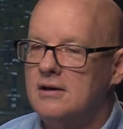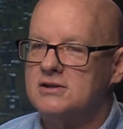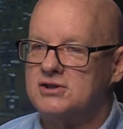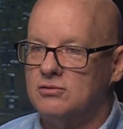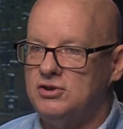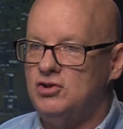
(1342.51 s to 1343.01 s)

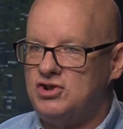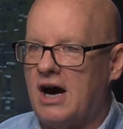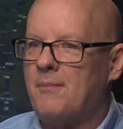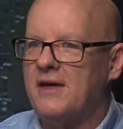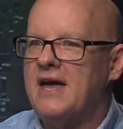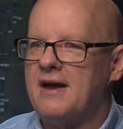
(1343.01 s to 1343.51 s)
So you
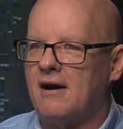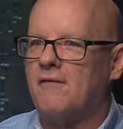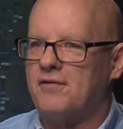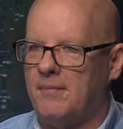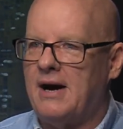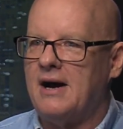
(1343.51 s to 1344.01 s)
chop the head off
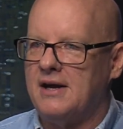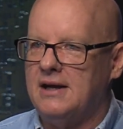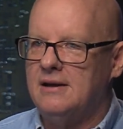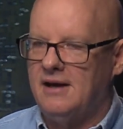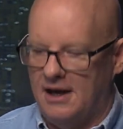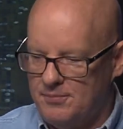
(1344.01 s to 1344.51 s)
the body
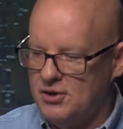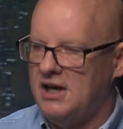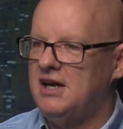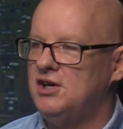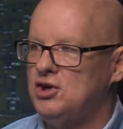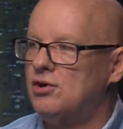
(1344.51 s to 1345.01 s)
and put it
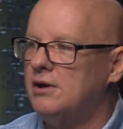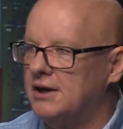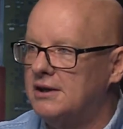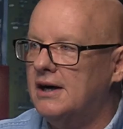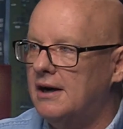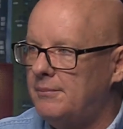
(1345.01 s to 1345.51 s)
in a urine
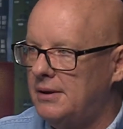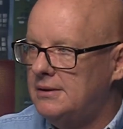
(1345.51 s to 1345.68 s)
cup.